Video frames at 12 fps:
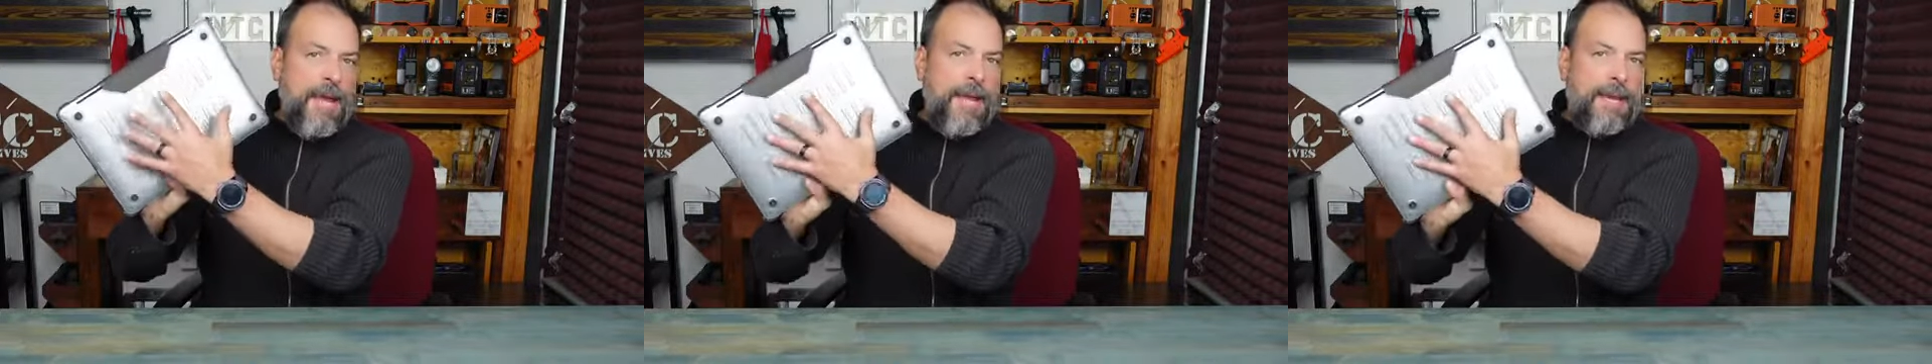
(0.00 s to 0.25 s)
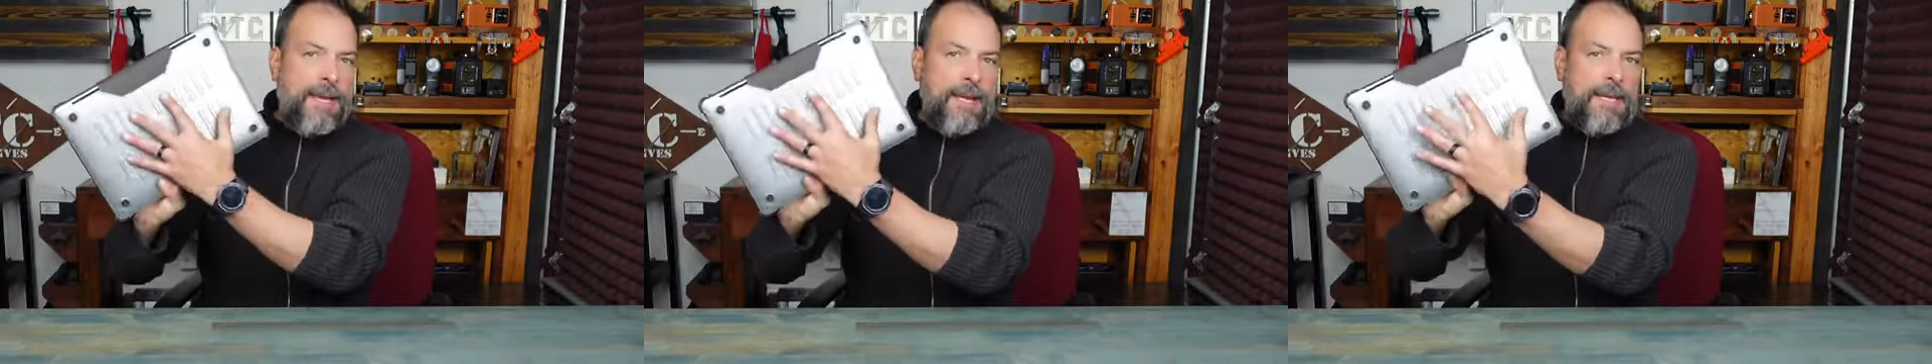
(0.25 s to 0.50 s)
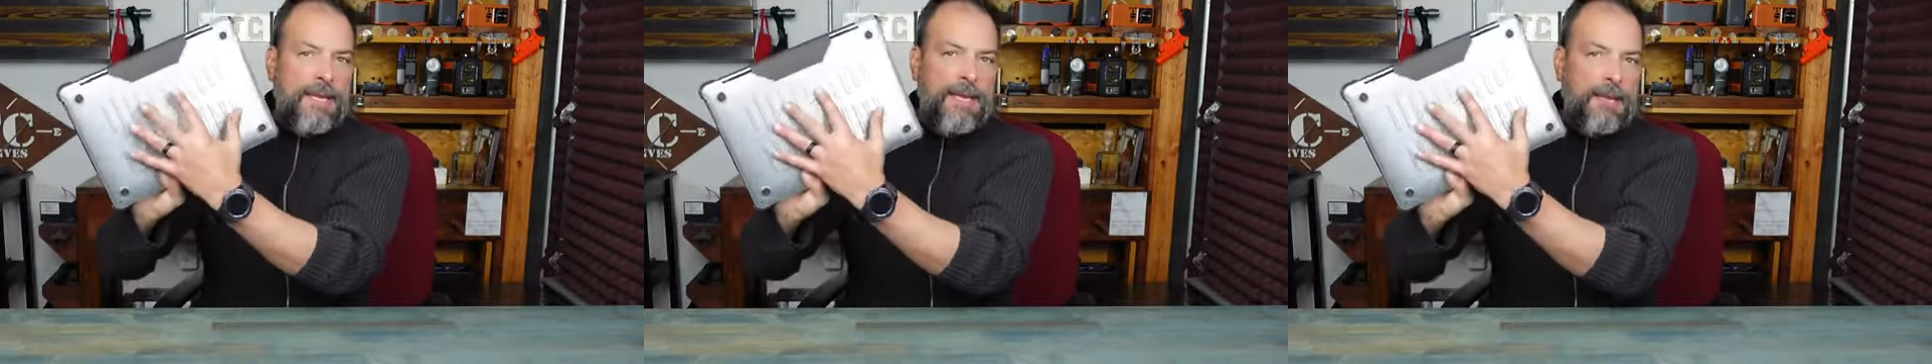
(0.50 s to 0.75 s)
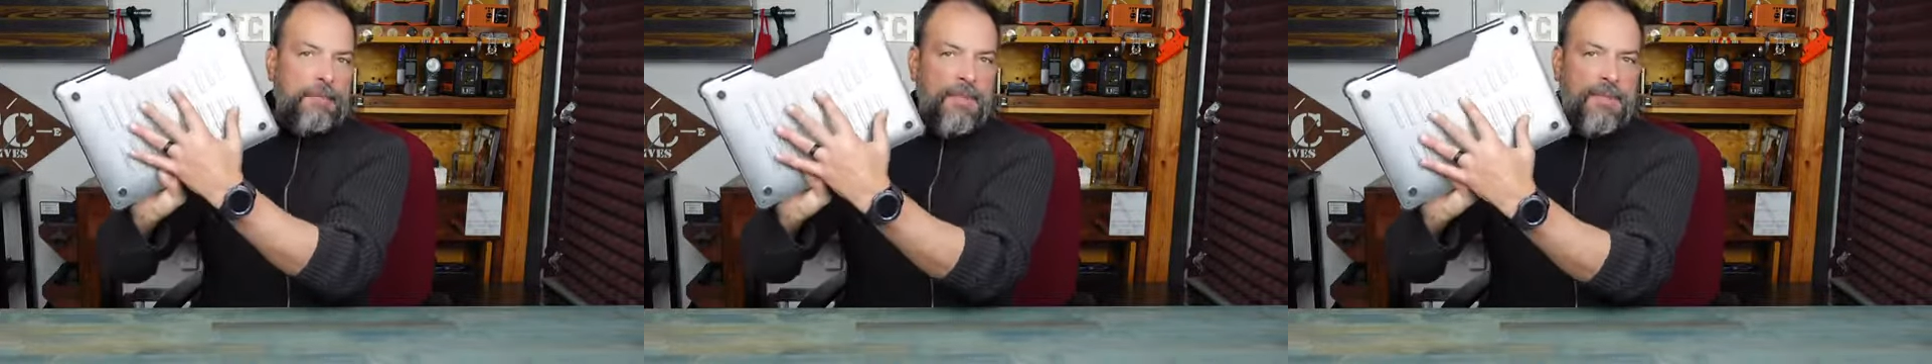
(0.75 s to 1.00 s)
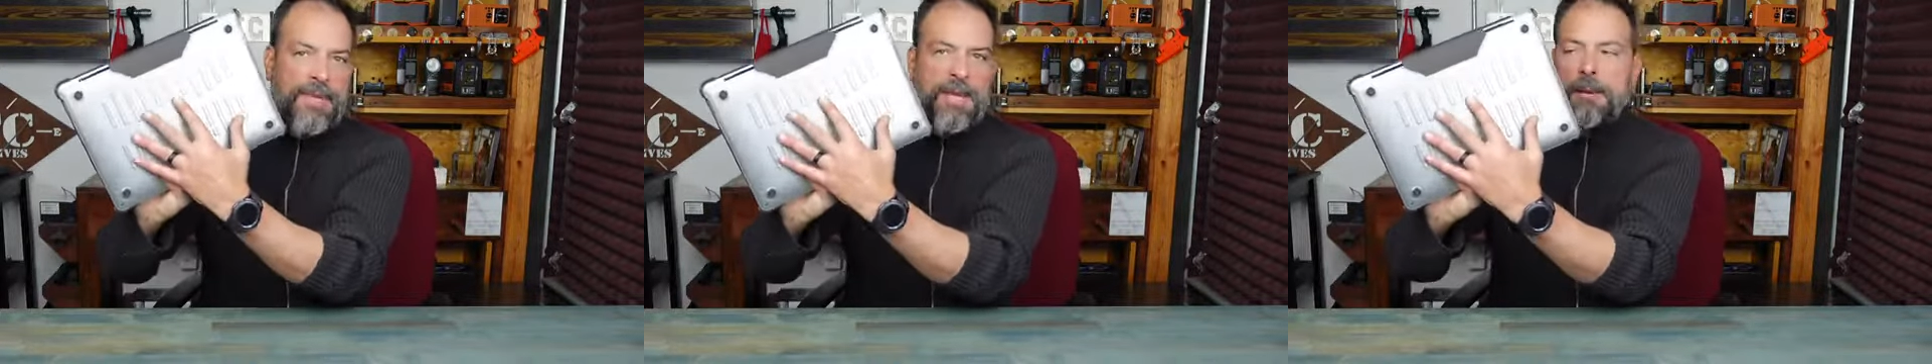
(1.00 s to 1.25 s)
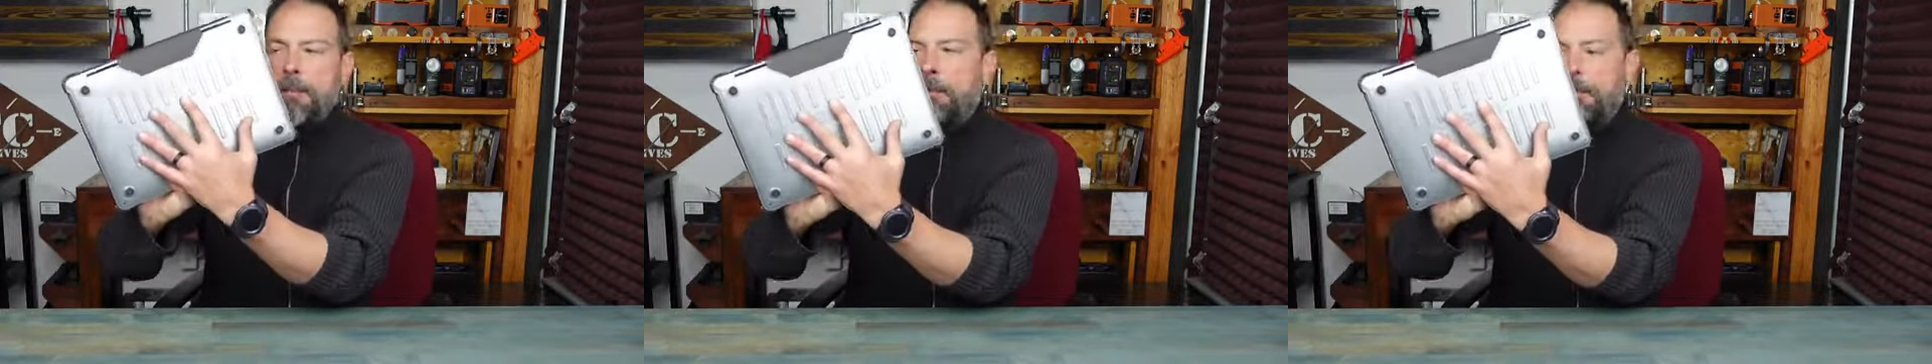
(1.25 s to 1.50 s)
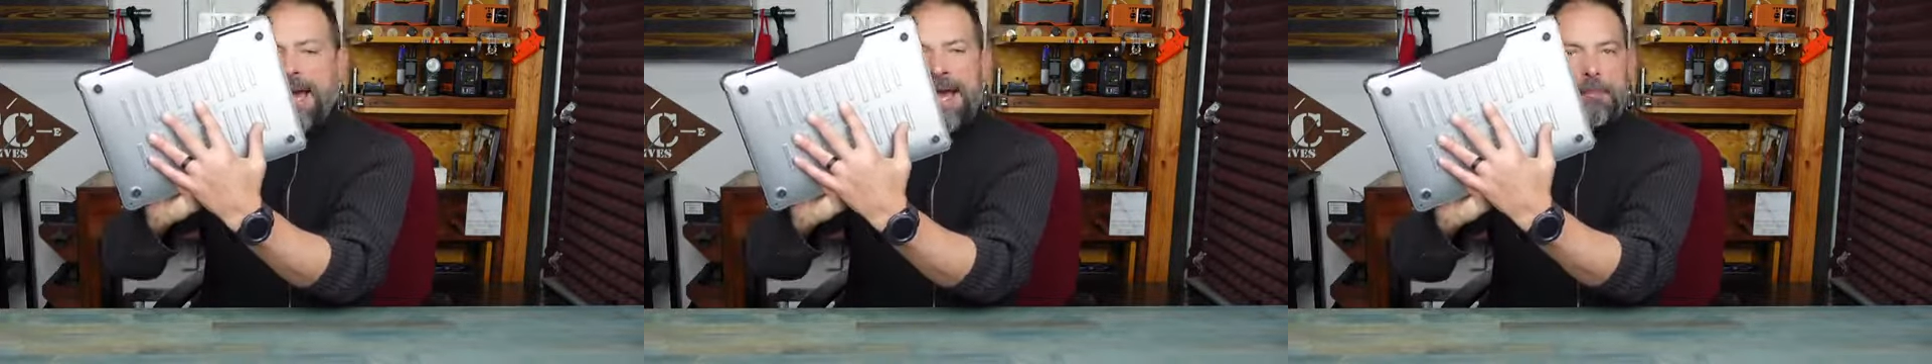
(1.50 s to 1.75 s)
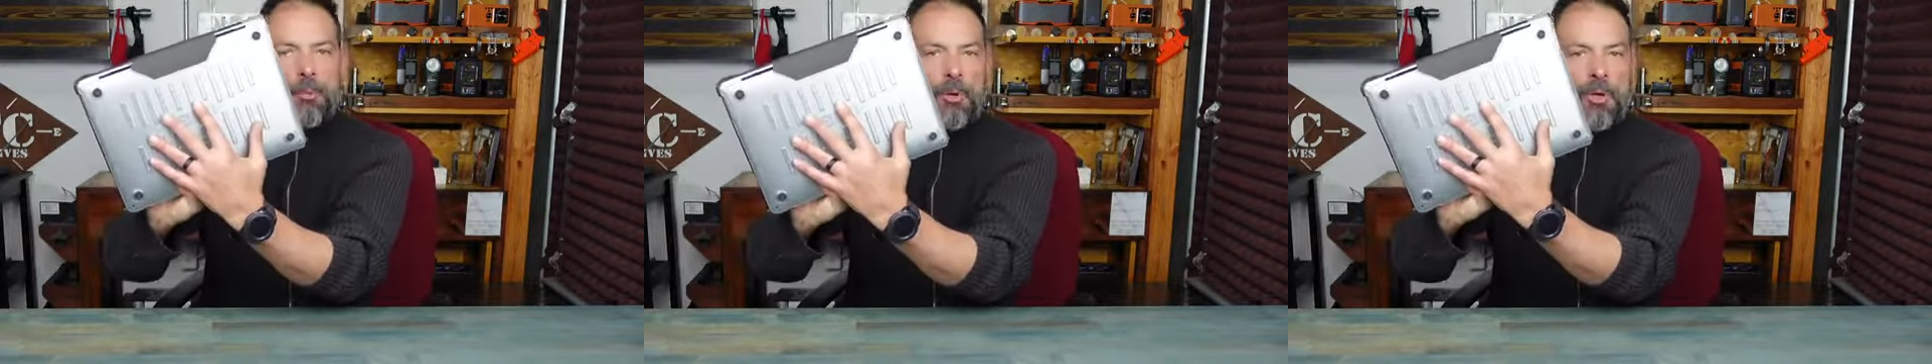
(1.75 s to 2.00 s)
and keep the
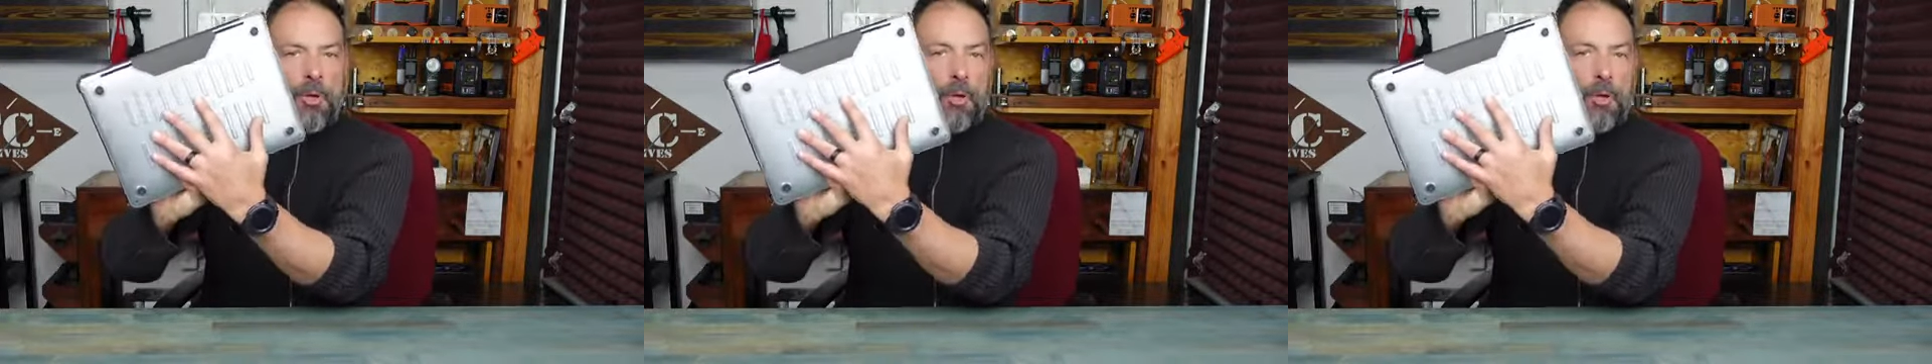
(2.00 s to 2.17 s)
MacBook